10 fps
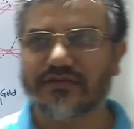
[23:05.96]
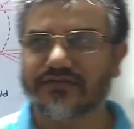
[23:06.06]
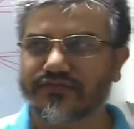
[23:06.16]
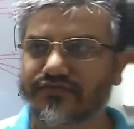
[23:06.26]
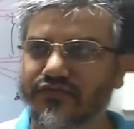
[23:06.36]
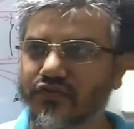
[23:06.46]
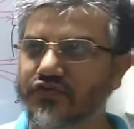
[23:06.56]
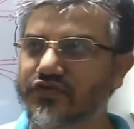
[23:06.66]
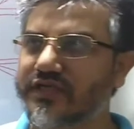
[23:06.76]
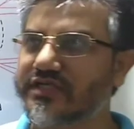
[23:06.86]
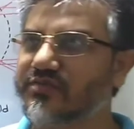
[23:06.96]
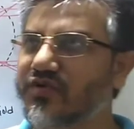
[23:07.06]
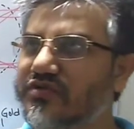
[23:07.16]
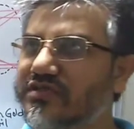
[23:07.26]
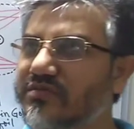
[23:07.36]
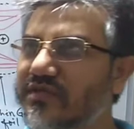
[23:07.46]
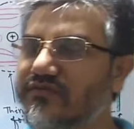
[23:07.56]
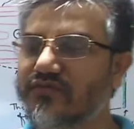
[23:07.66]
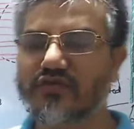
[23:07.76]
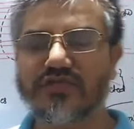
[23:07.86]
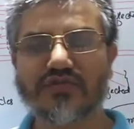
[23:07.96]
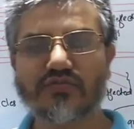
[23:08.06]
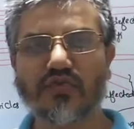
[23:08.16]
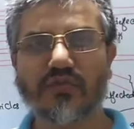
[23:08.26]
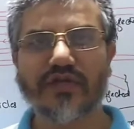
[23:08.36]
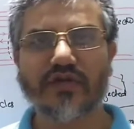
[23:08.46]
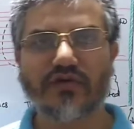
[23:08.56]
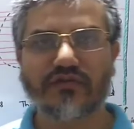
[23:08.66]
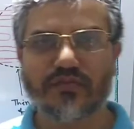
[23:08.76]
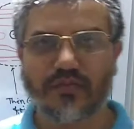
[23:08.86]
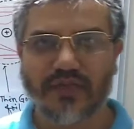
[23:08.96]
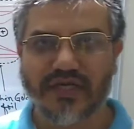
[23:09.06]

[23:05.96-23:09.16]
the force responsible for this movement of